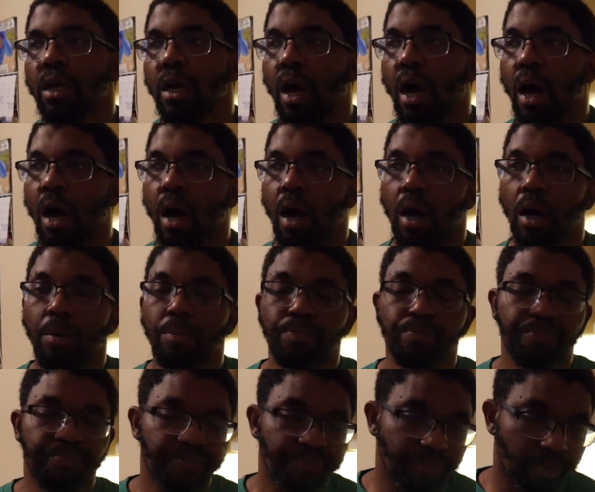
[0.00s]

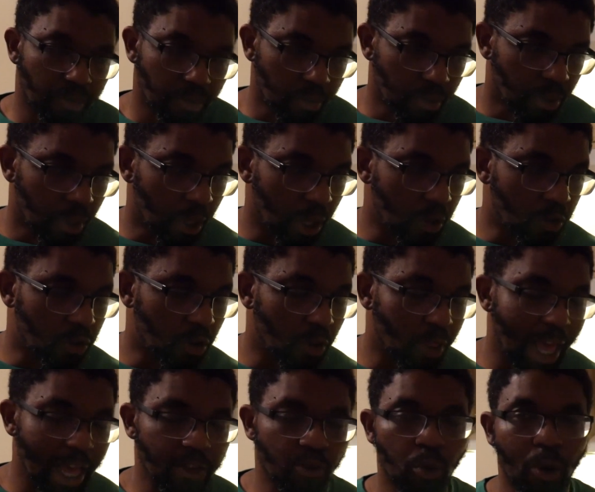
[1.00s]
So
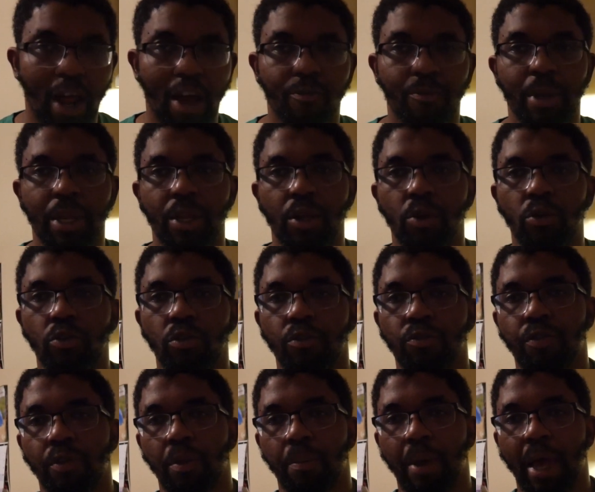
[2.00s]
that's what I've been using
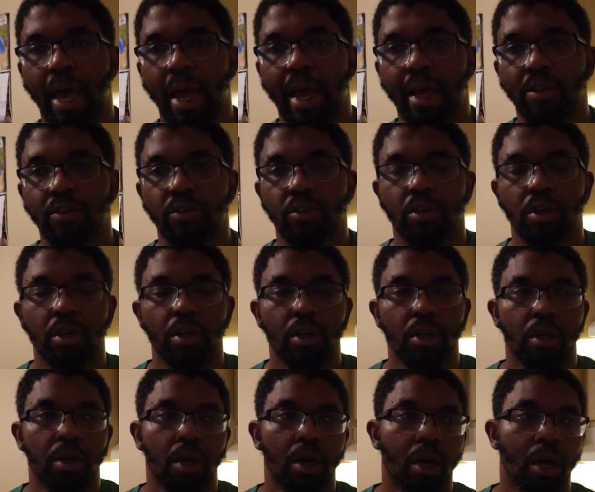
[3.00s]
for the past
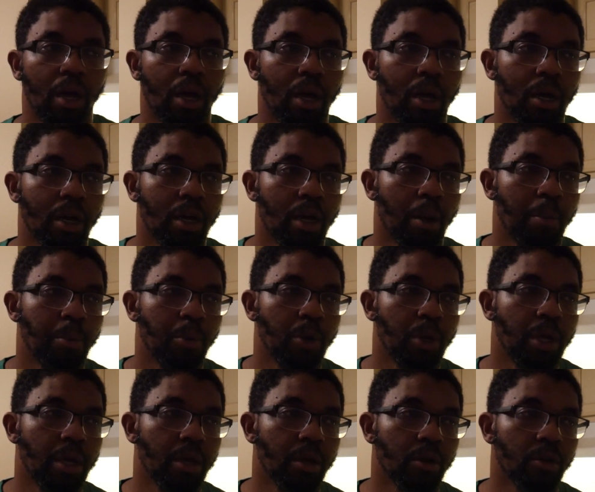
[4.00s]
couple
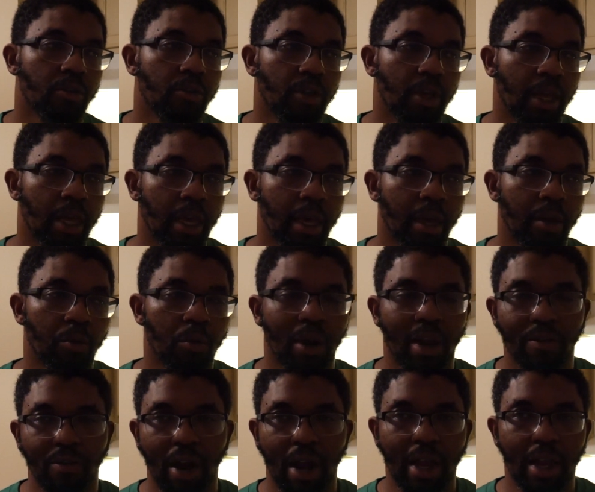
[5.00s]
years, and
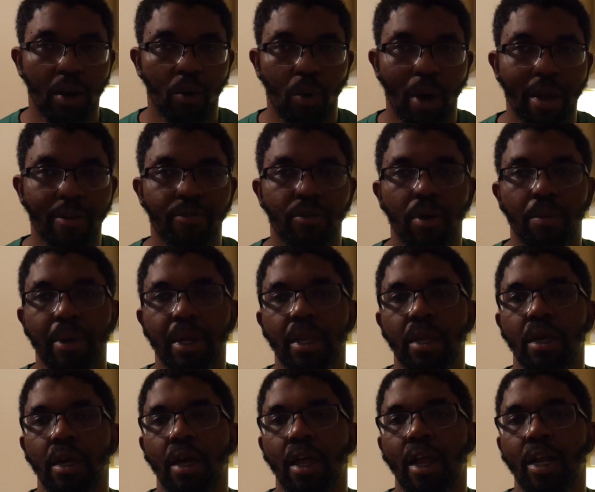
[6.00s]
whenever I get away from it
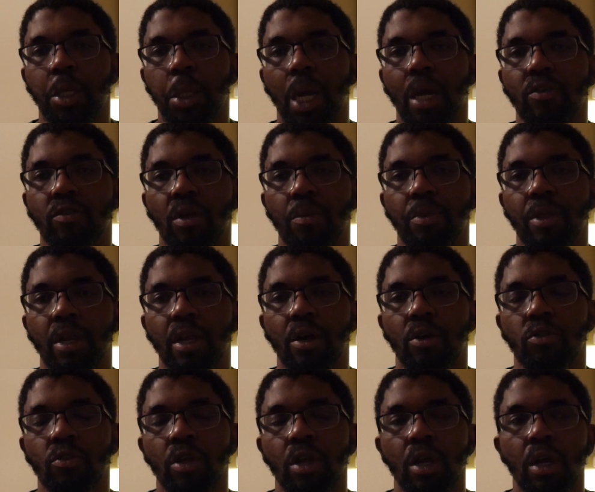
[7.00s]
and I try something
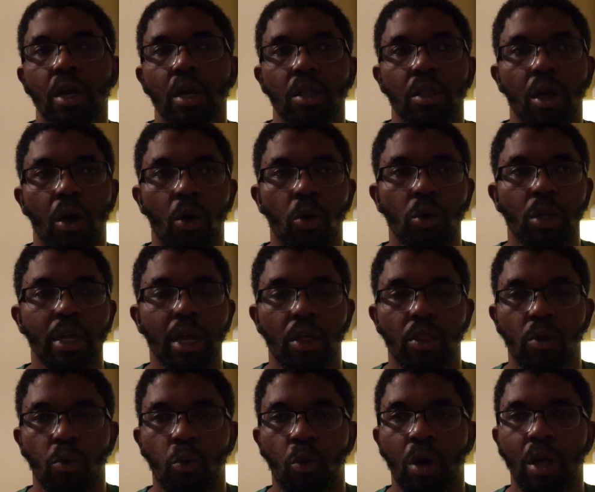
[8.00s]
else, the only
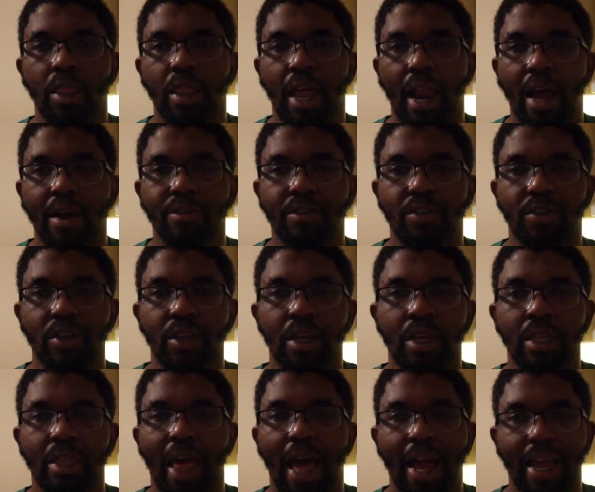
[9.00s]
other one that I've
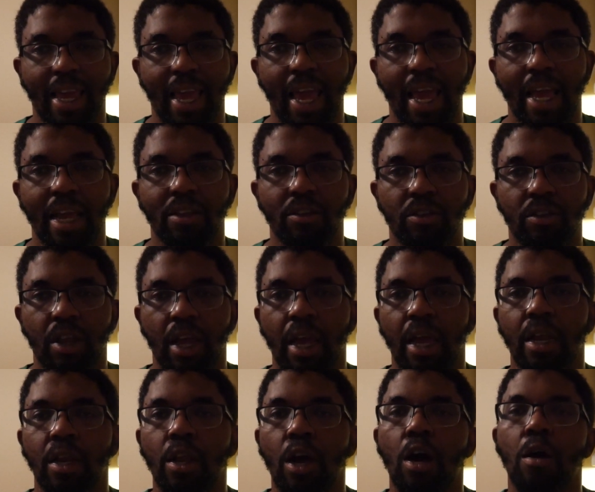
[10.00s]
seen that can
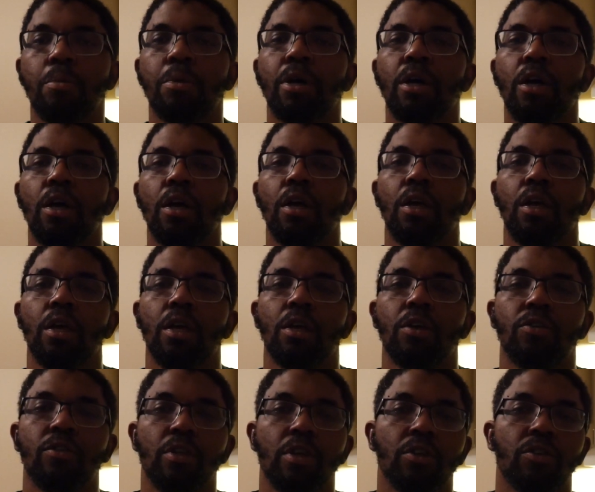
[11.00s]
stand up
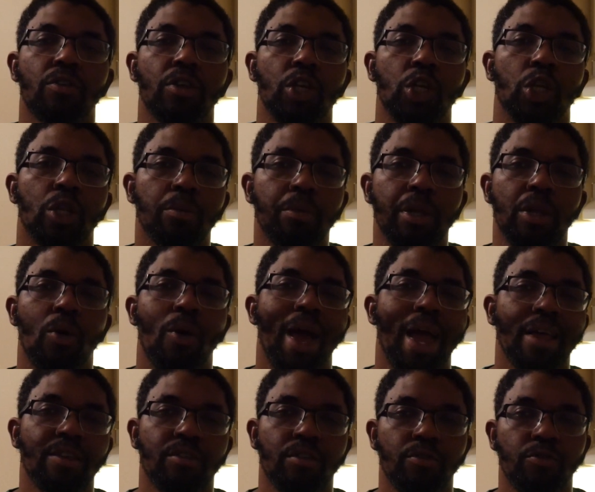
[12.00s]
is the essential amino
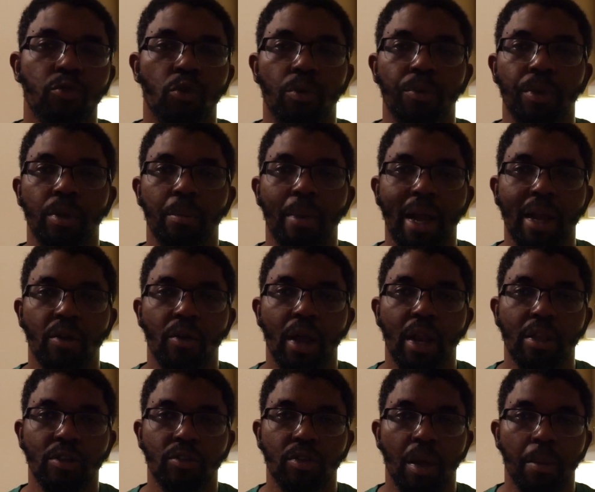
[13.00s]
acid formula by
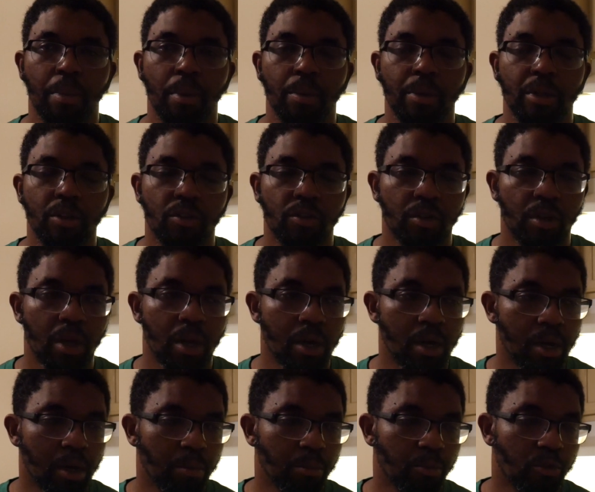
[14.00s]
Granite Supplements.
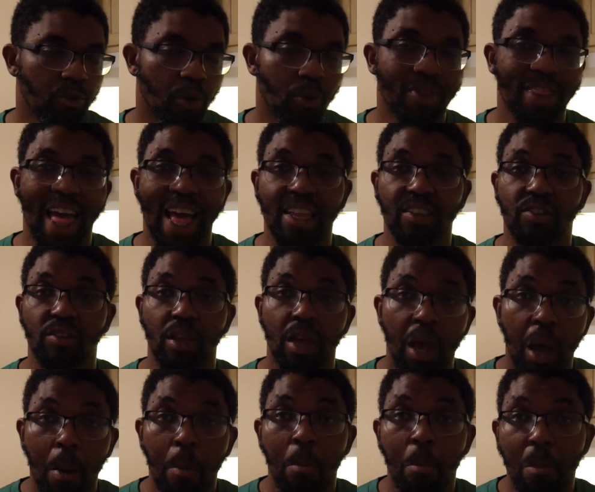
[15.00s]
So that's
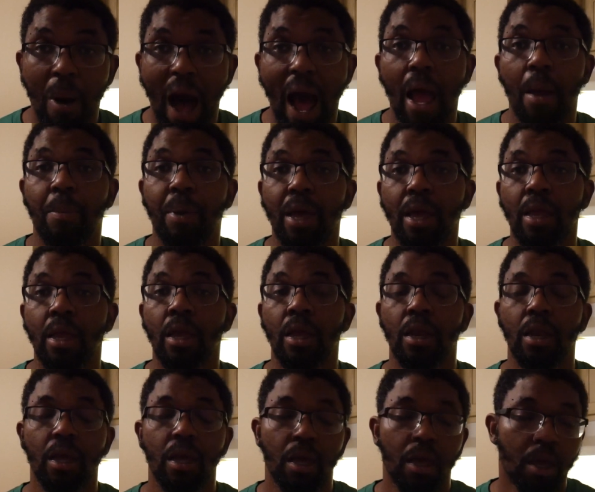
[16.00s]
my
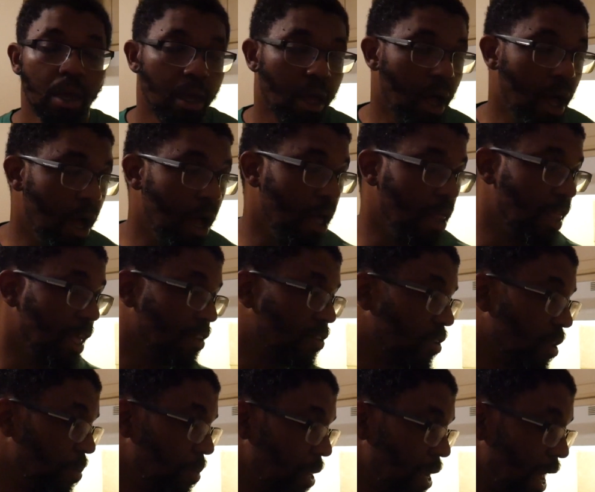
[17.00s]
opinion. That's
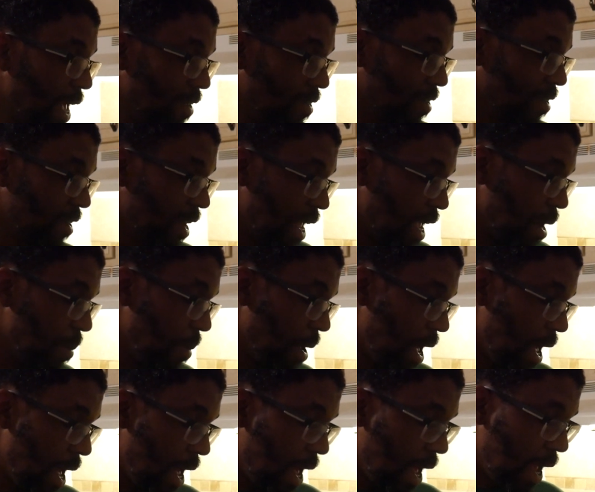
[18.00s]
something I stand
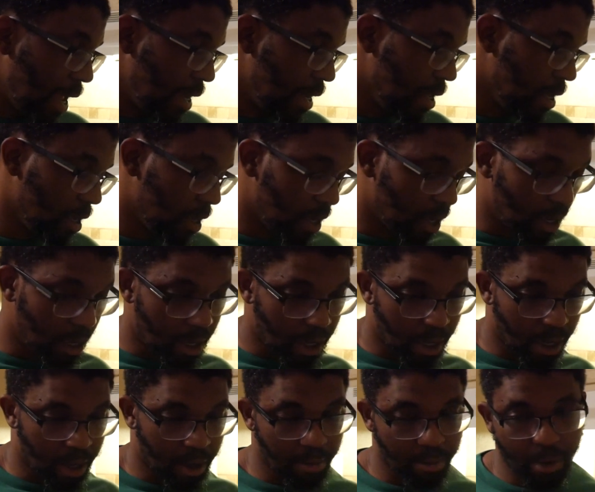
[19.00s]
behind.
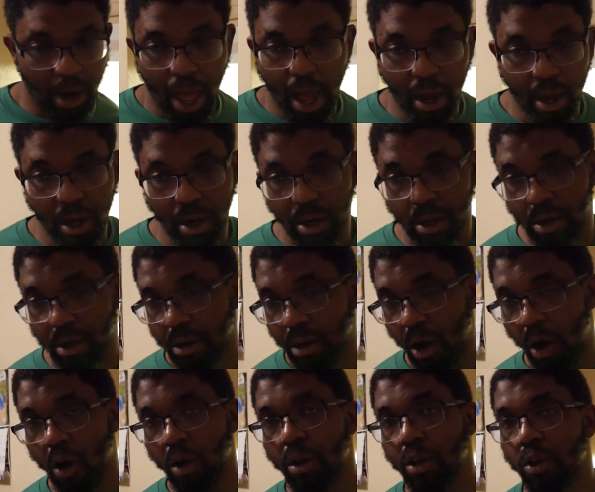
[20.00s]
I'm not gonna
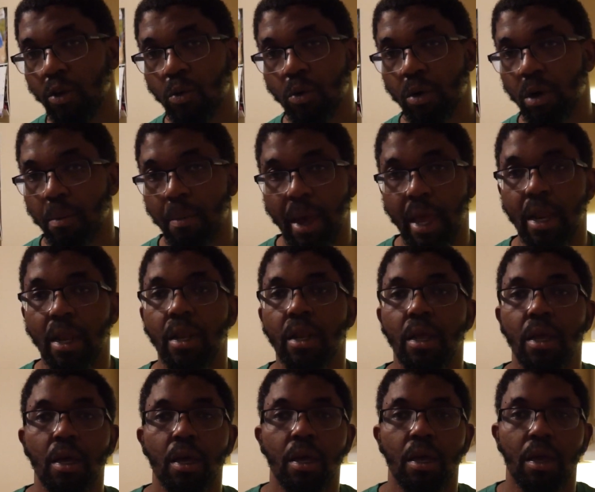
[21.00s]
argue or debate it.
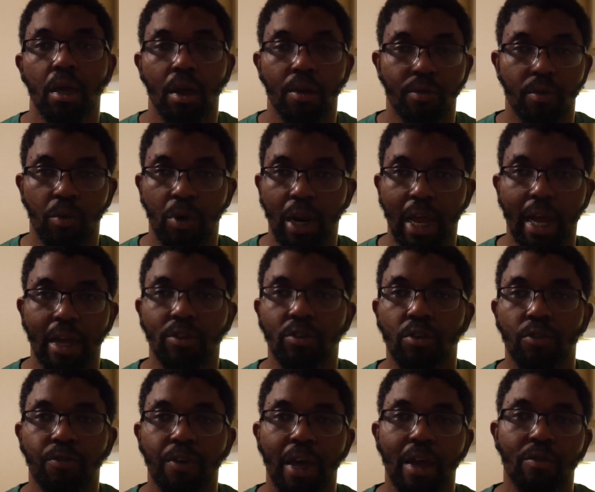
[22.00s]
Everyone has
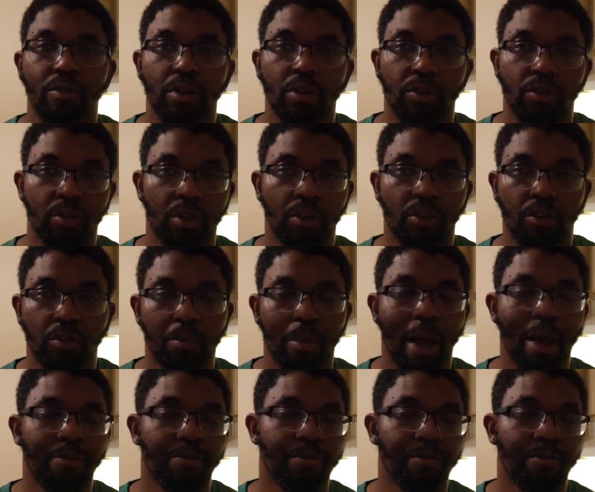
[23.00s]
their favorites. This is my